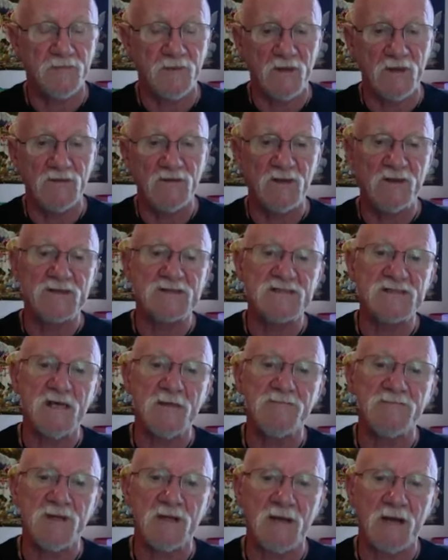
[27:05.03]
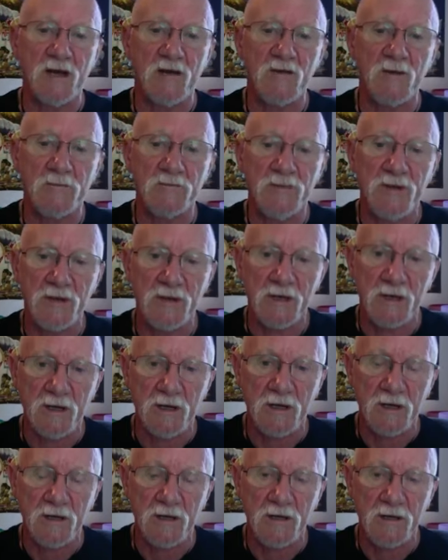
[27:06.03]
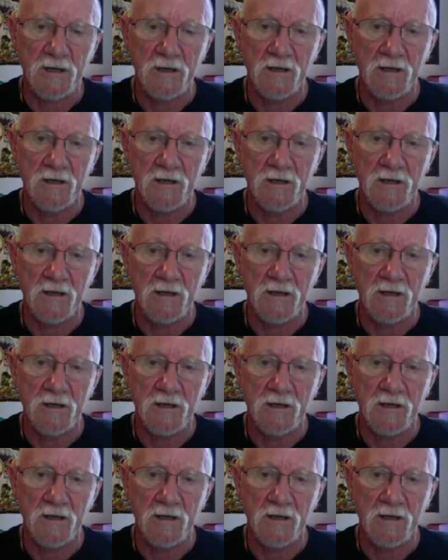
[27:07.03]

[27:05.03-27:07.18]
is accepting our ability